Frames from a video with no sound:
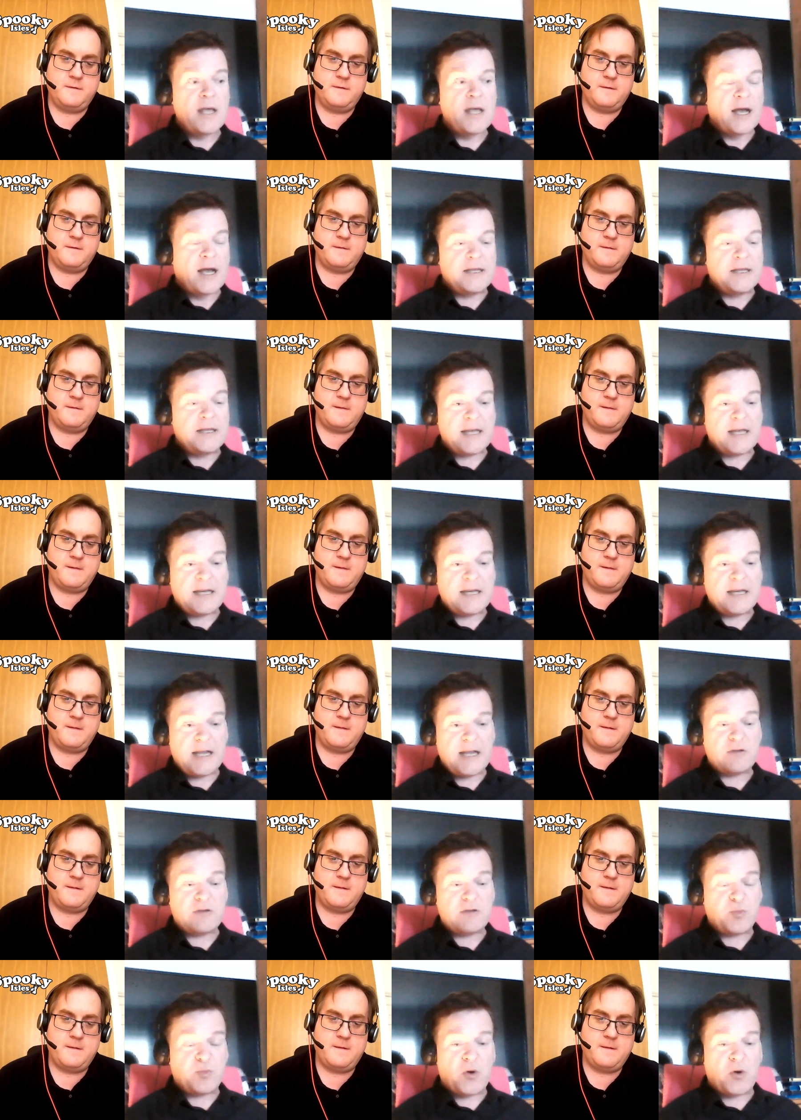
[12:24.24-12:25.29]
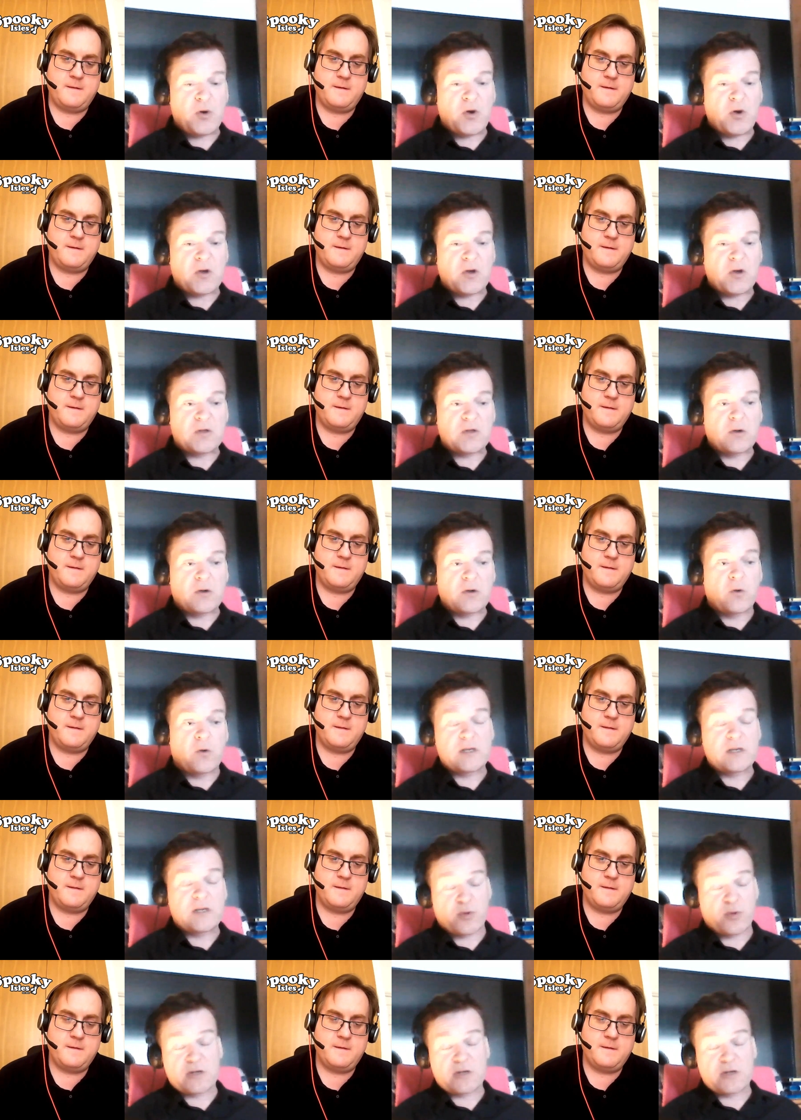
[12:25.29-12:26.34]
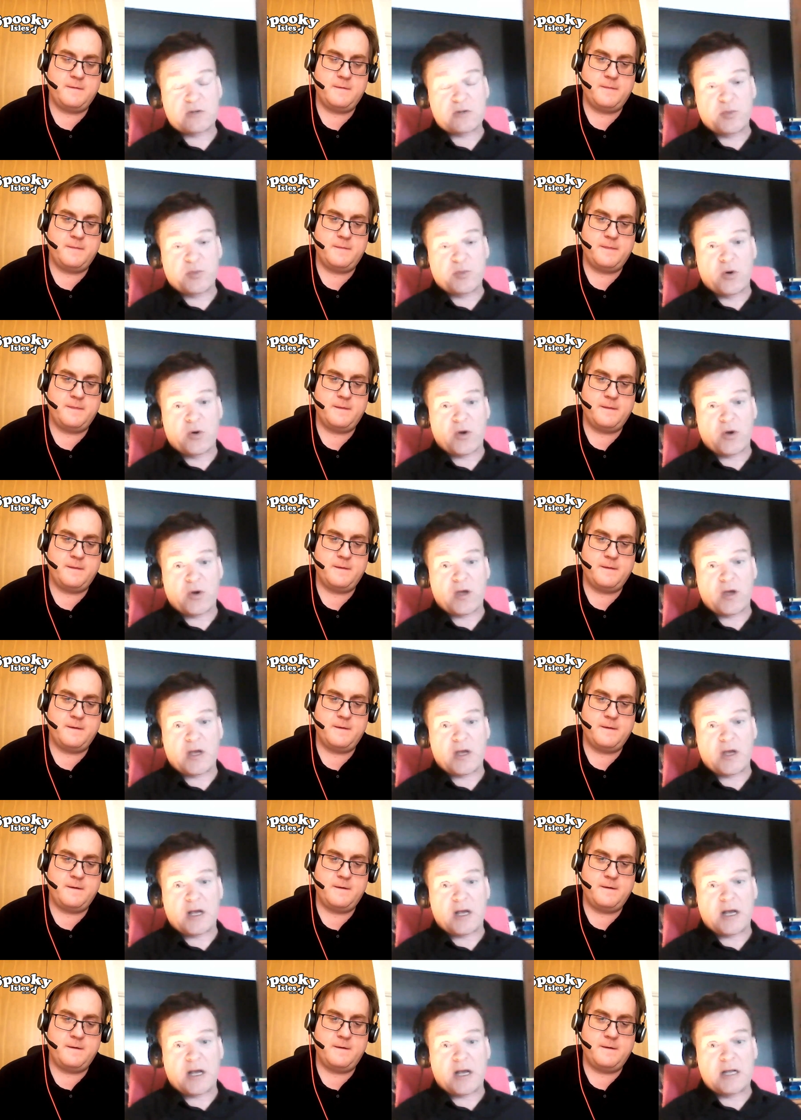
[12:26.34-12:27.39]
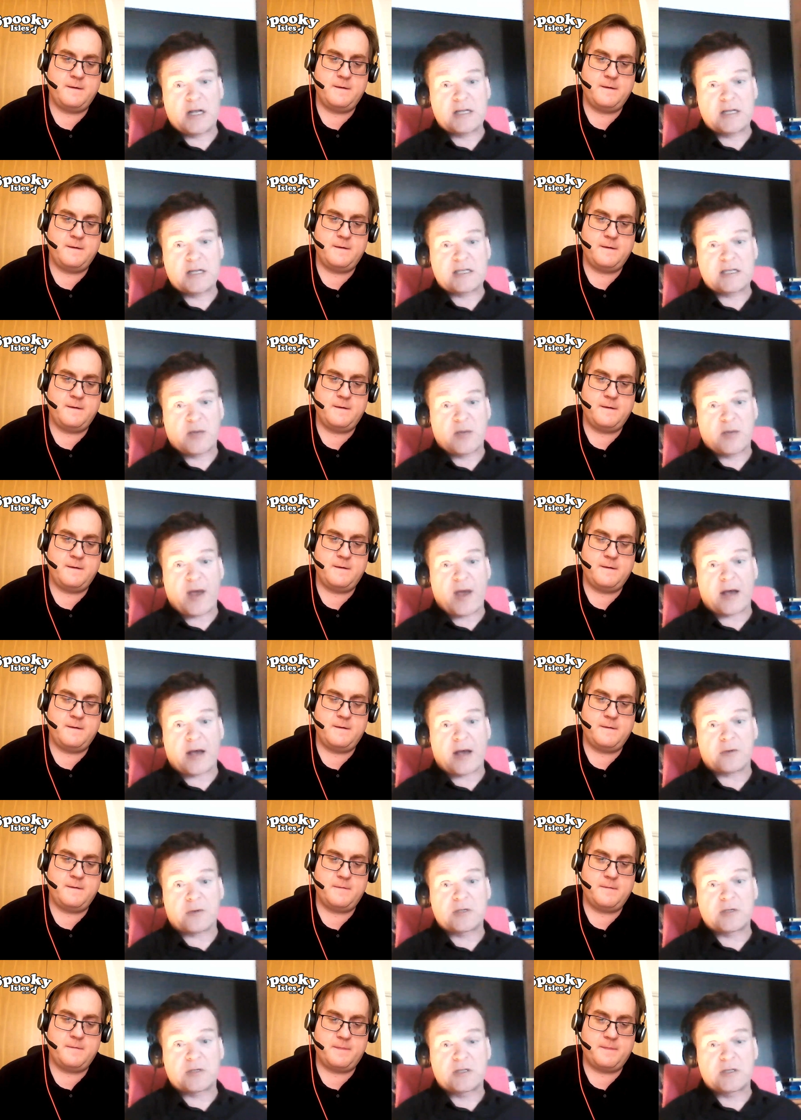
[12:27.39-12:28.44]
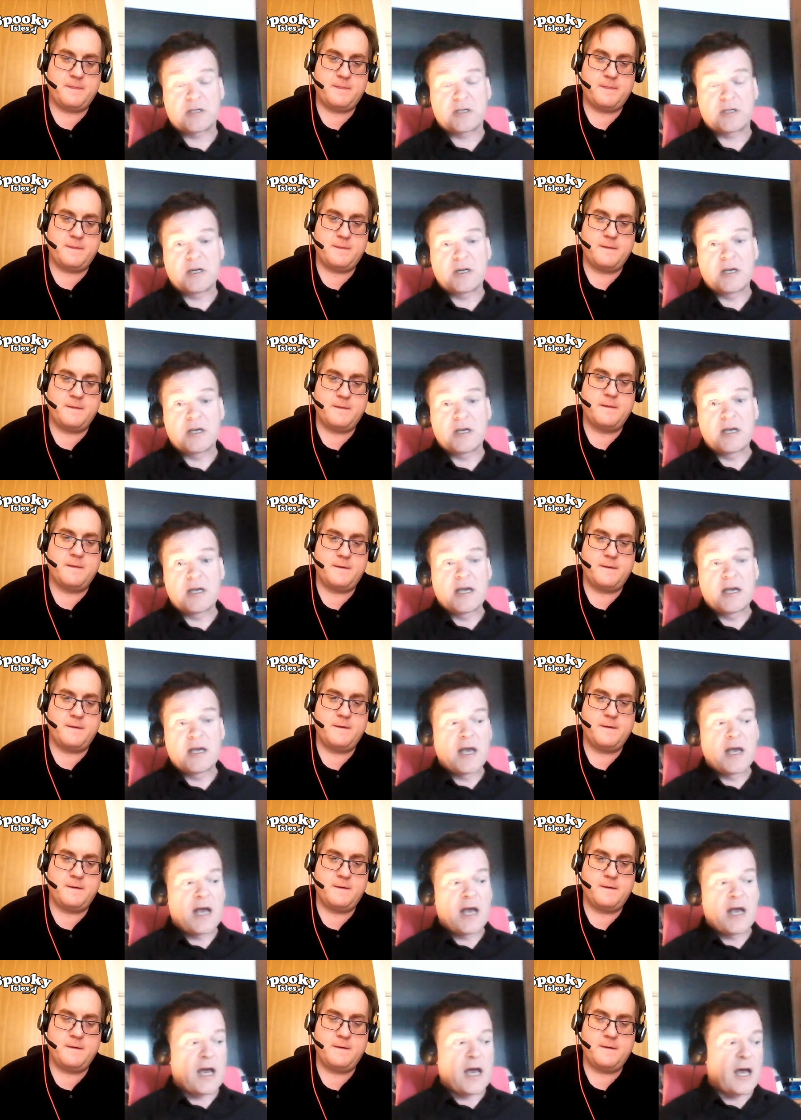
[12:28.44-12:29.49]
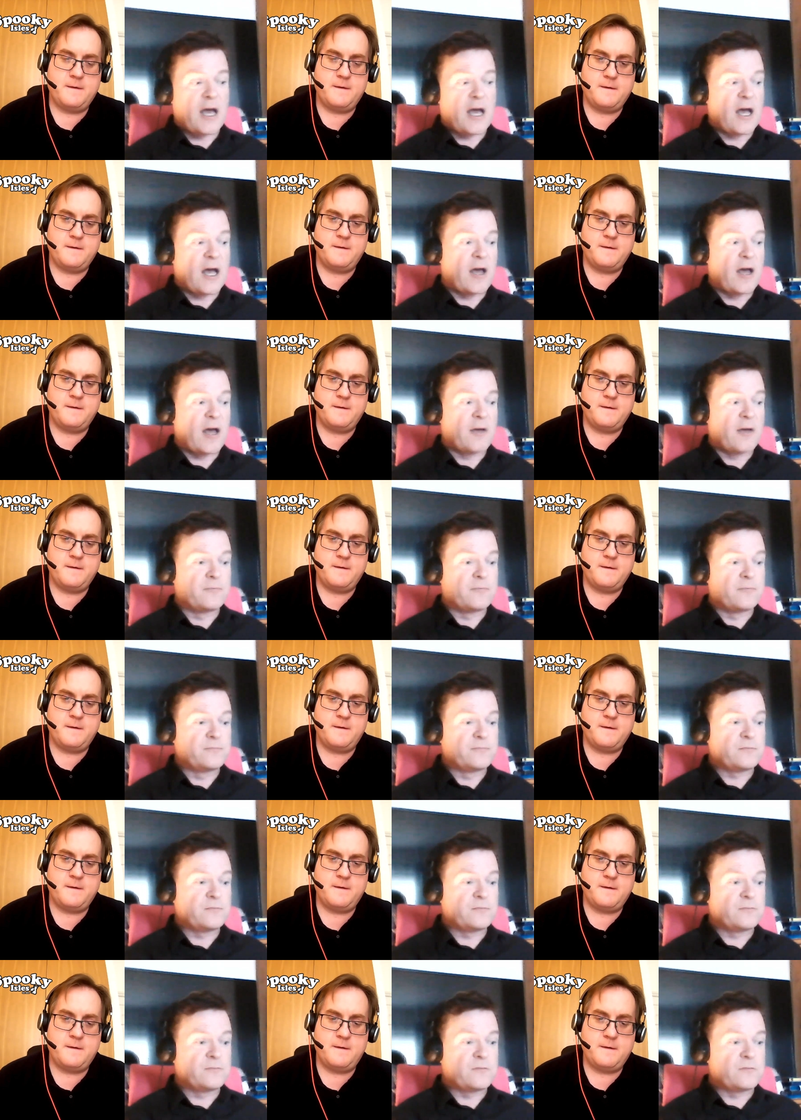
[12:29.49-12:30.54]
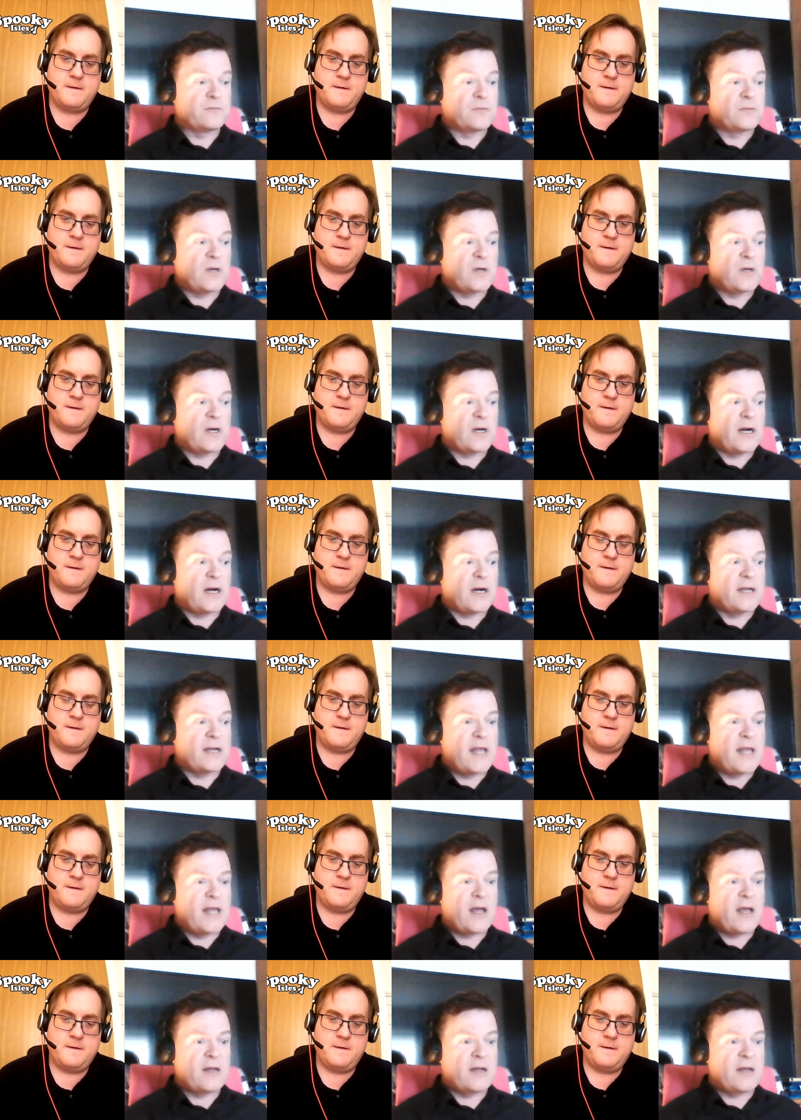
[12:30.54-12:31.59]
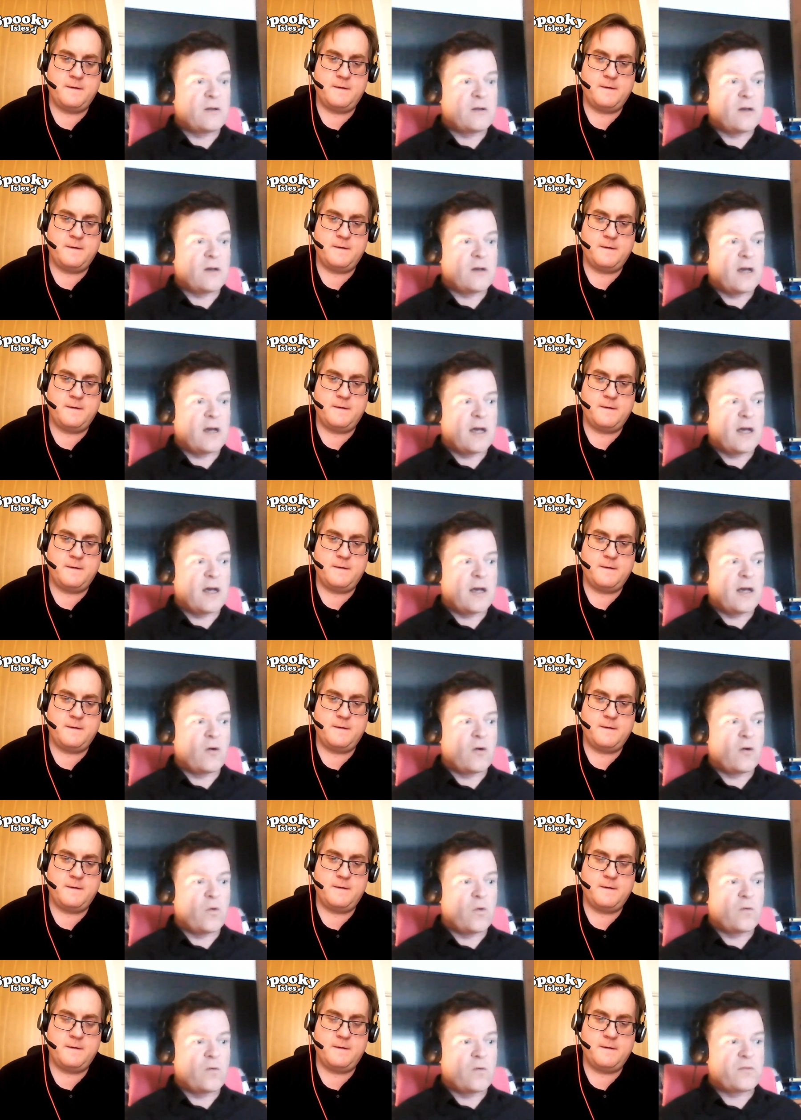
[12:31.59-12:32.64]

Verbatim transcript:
Speaker 1: Yeah. And then he was put, or his body was put, in the summer house. Um, and then uh,